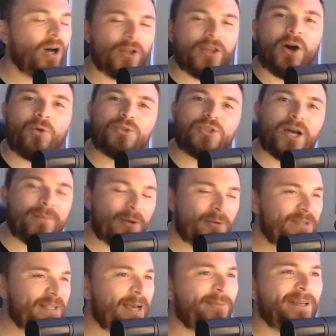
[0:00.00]
the whole time I was
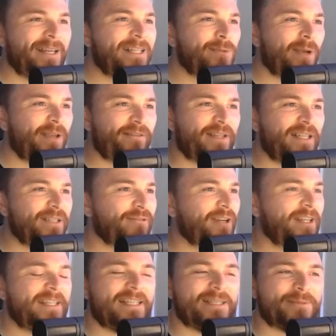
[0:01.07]
saying we need to wait for these
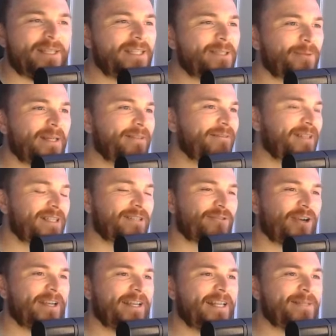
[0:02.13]
friendlies, but
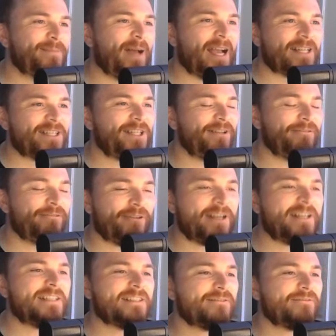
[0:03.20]
actually the
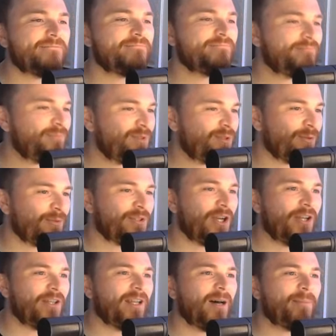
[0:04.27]
friendlies have sort of
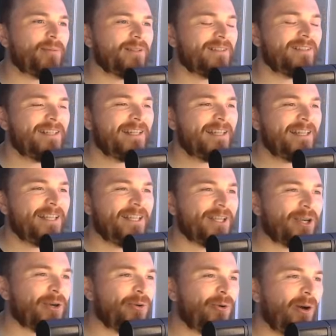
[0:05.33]
turned up and you
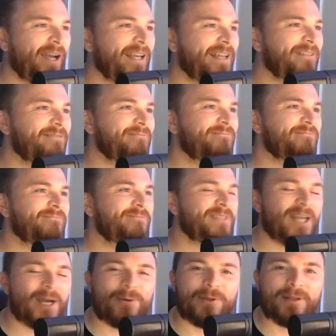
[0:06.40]
can quite
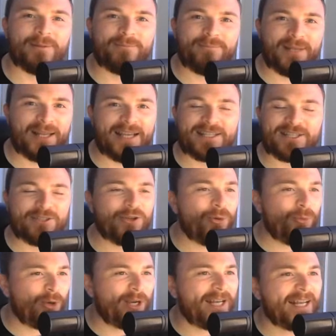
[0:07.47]
tell that players are
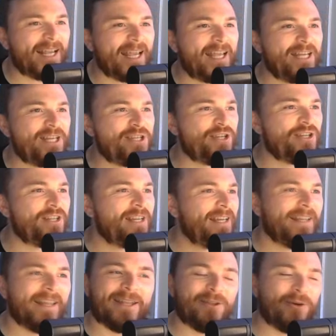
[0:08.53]
not wanting to get injured.
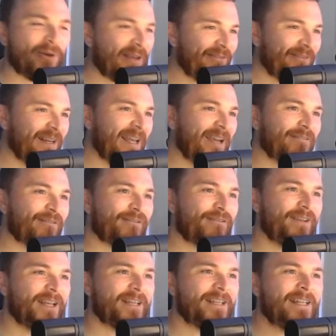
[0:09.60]
They're not giving it
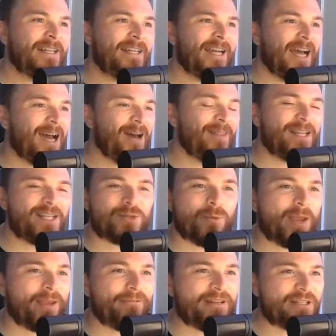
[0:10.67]
everything. They're just
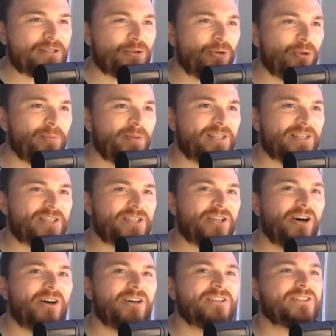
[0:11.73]
waiting for this tournament to
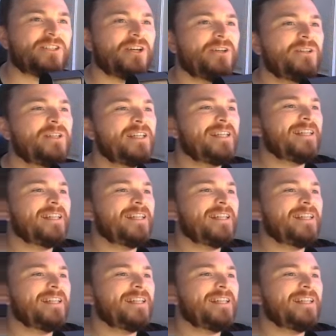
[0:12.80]
start. So